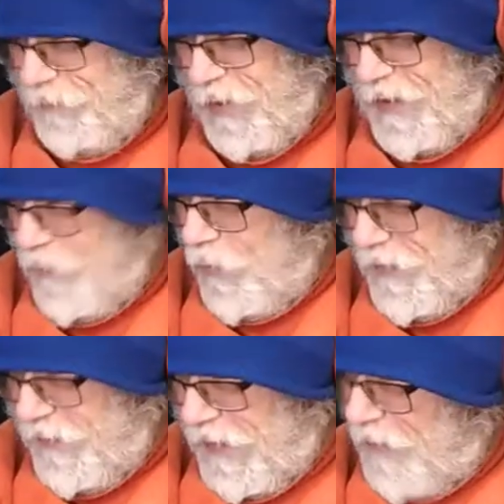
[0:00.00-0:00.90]
probably the only
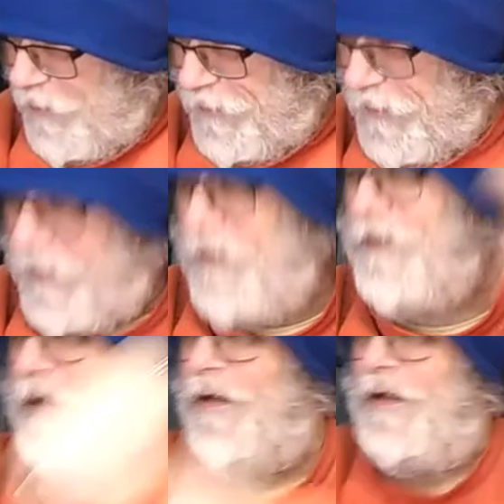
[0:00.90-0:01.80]
thing I would sit there and
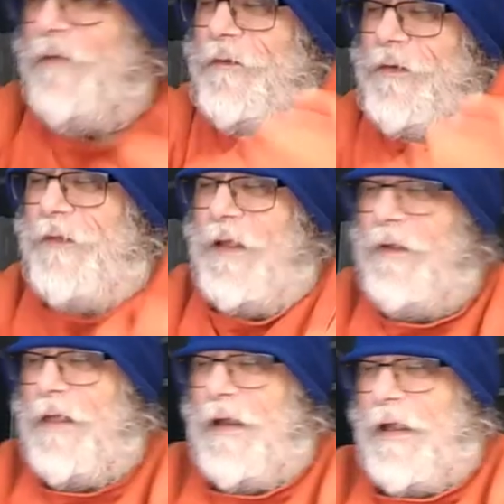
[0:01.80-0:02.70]
tell you. First thing
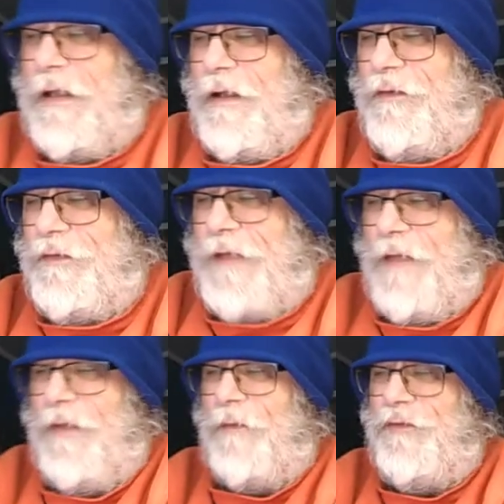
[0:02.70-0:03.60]
that I could
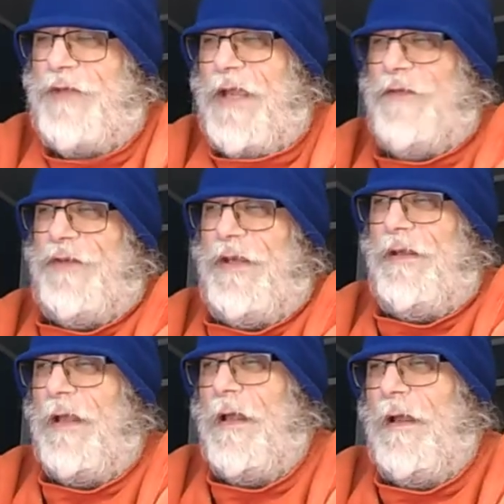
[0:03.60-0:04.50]
understand them
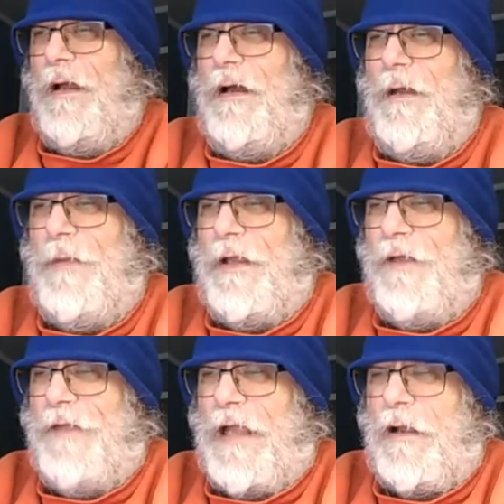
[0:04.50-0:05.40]
changing, uh,
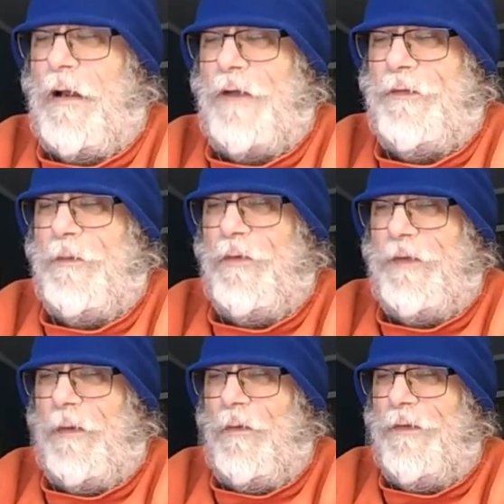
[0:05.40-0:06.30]
because that costume
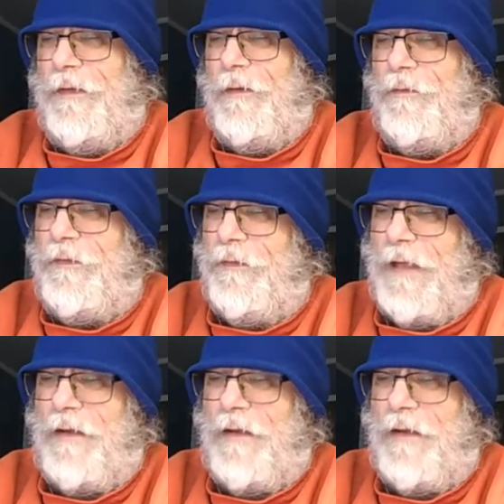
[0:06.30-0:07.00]
was was that